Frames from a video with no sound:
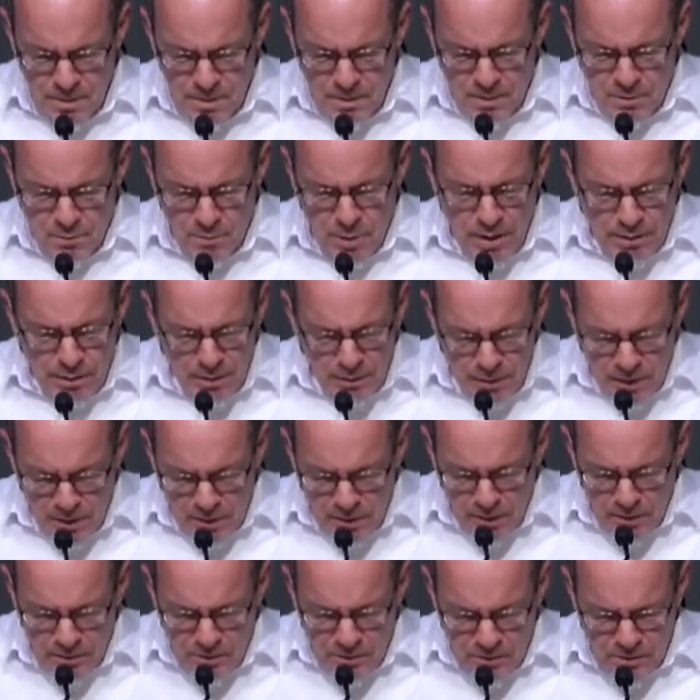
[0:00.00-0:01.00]
rather than
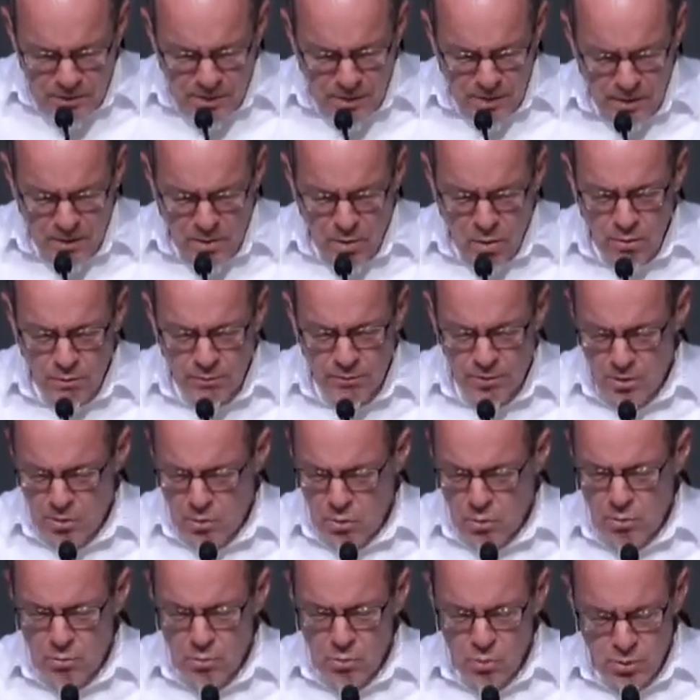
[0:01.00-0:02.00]
us sitting over
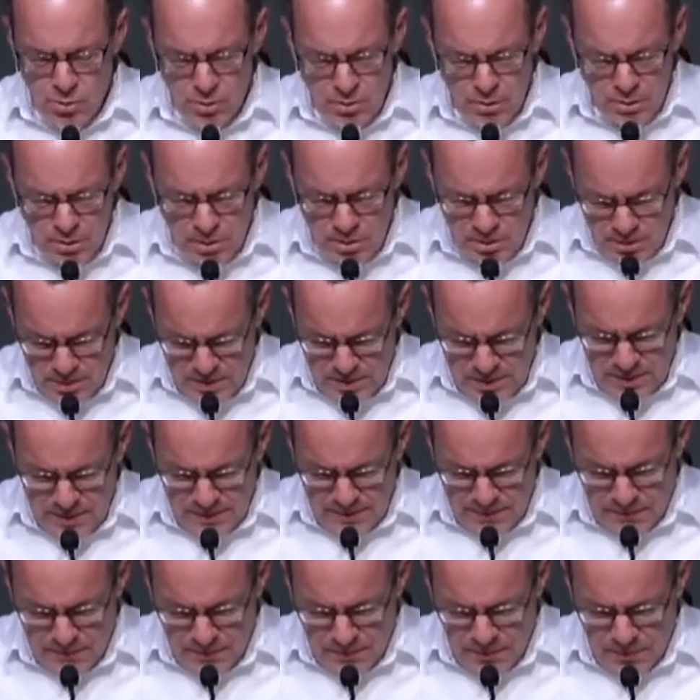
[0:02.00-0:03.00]
your word.
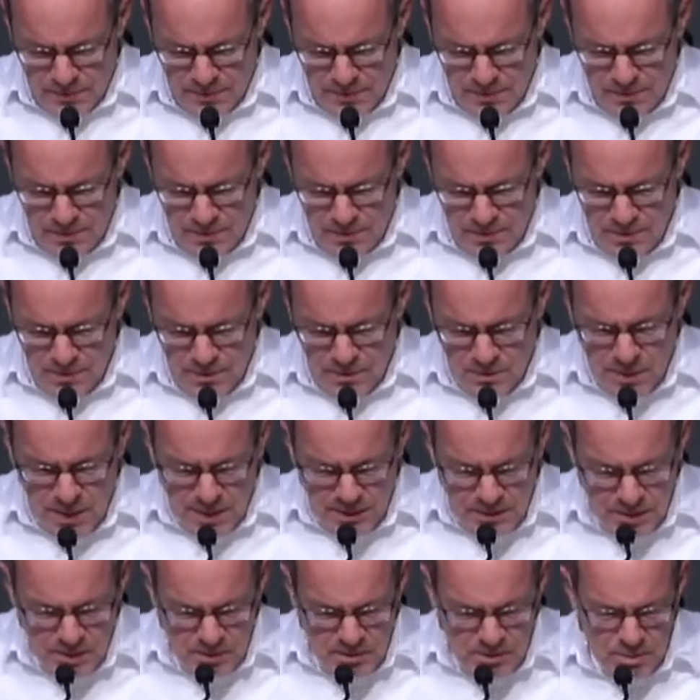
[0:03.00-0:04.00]

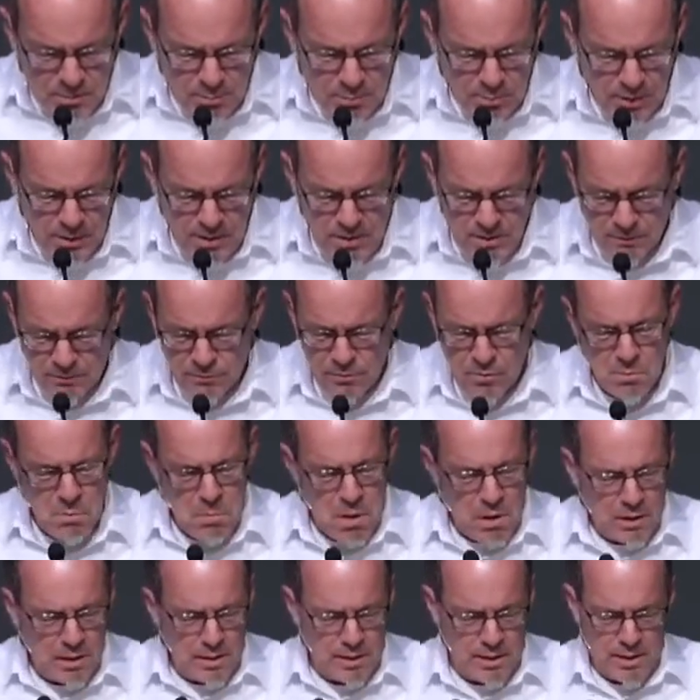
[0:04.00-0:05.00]
Grant us the place of
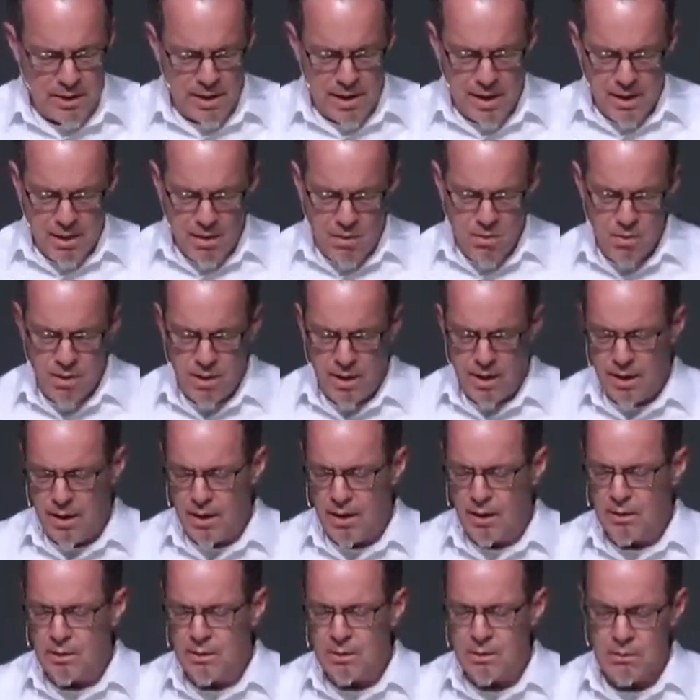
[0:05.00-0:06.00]
humility now,
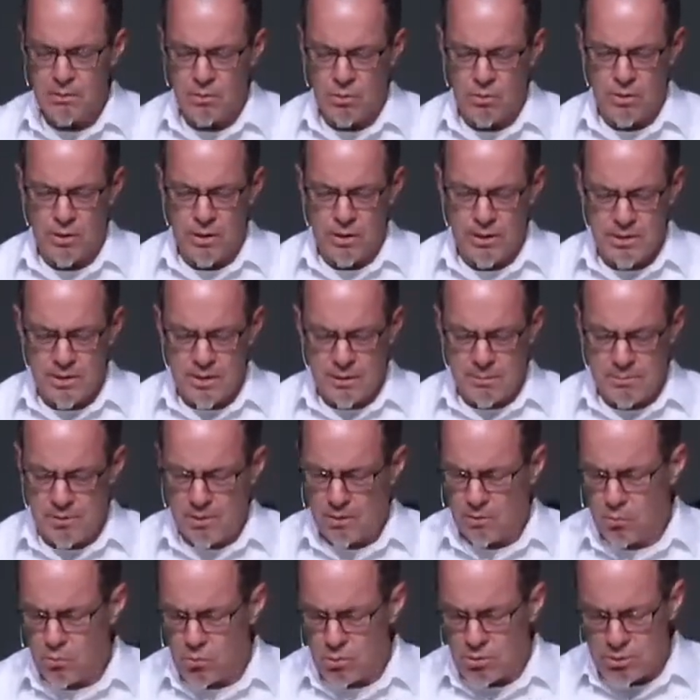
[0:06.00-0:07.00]
and Lord, accept our
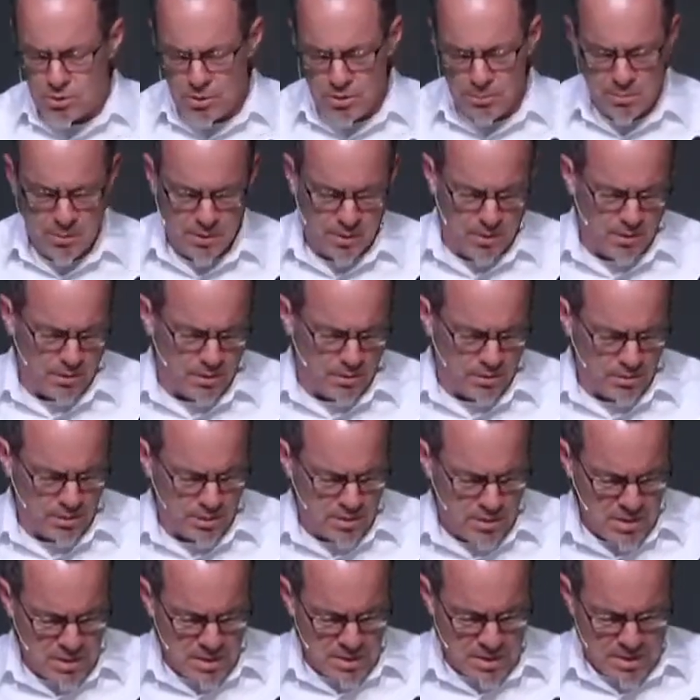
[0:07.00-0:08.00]
worship here.
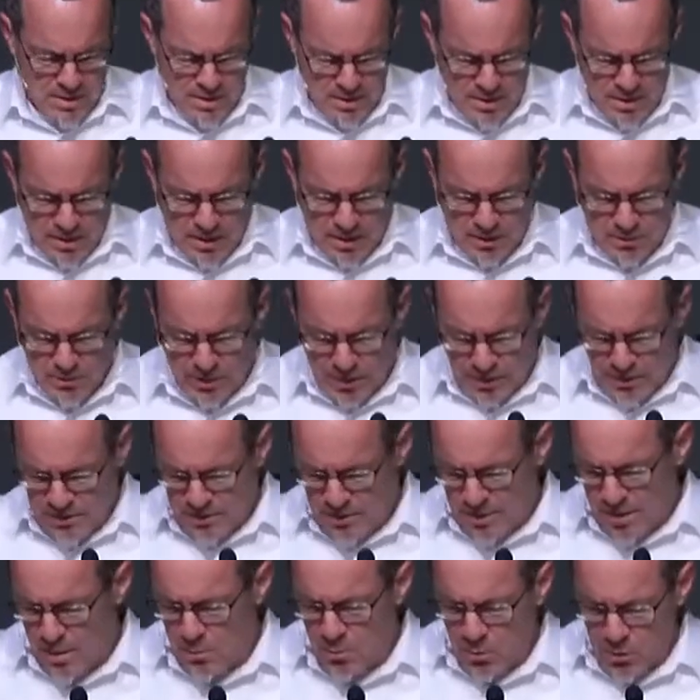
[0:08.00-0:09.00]
In Christ's
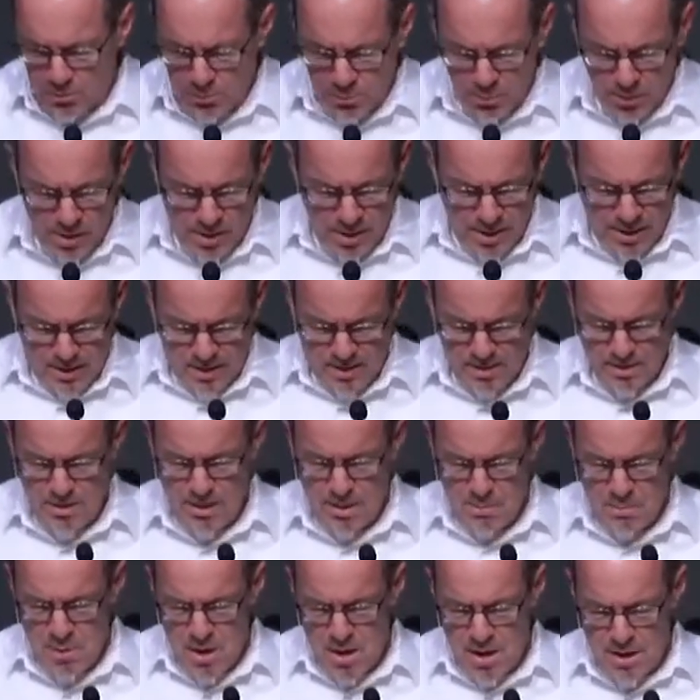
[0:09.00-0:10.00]
name we pray.
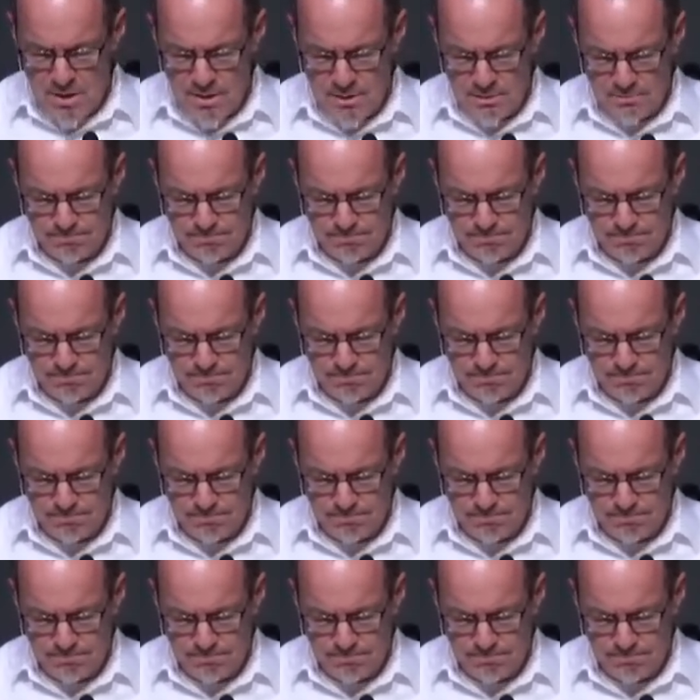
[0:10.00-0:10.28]
Amen.